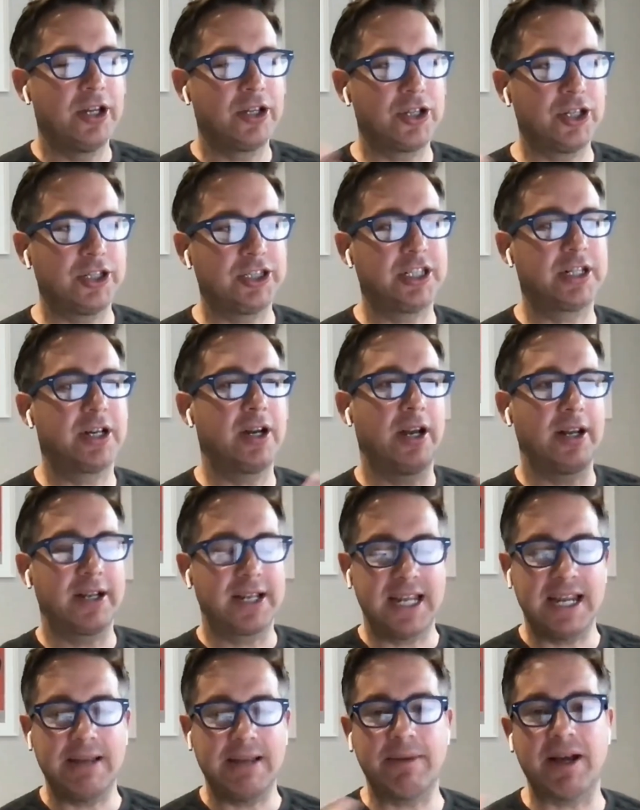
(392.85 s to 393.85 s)
just to kind
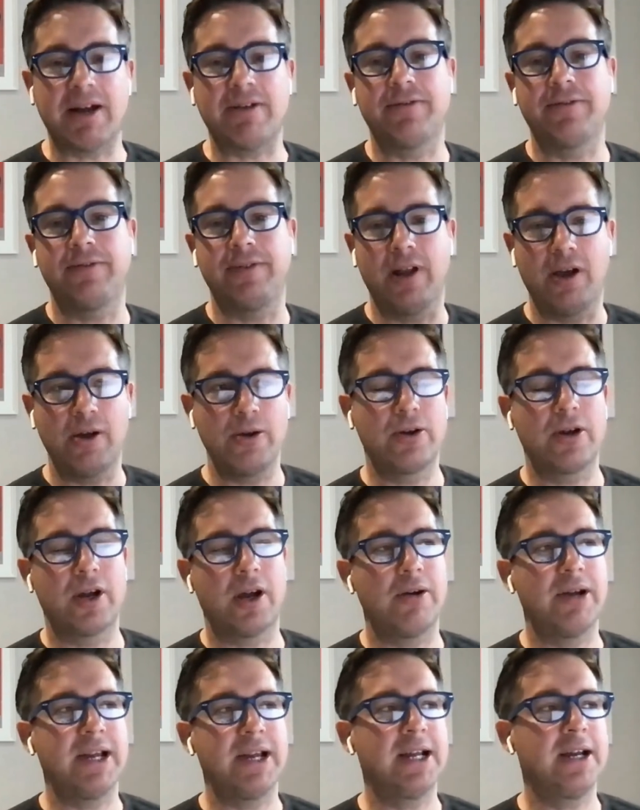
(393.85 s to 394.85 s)
of keep that flow
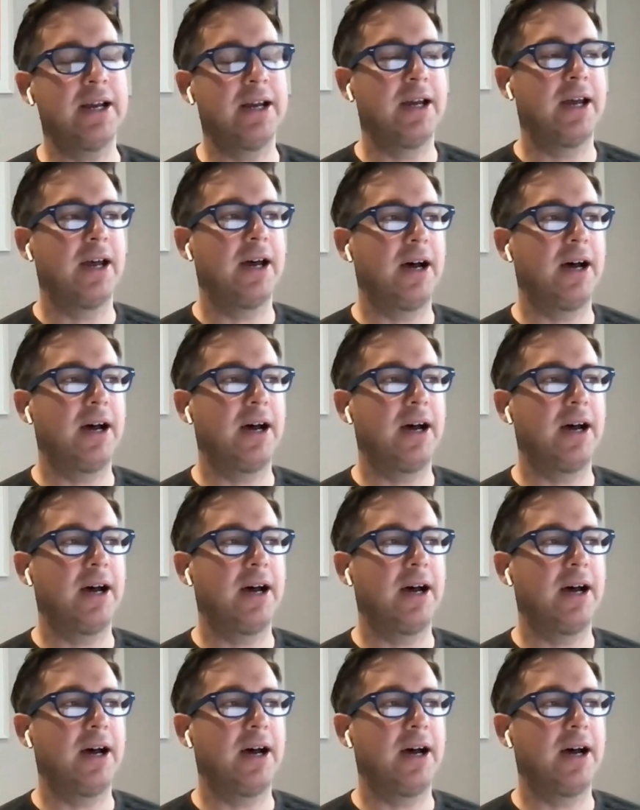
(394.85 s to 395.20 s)
going,